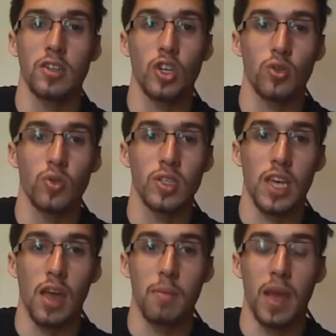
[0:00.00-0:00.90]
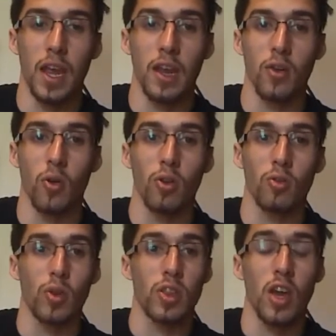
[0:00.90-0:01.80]
children's campaign or
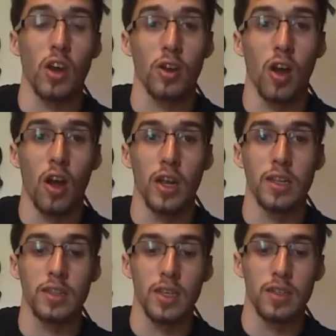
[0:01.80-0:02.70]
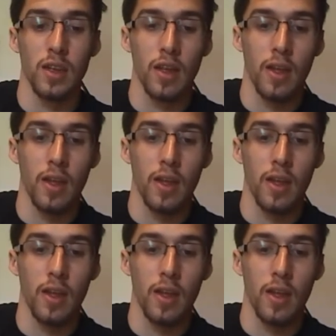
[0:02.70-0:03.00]
with the younger audiences.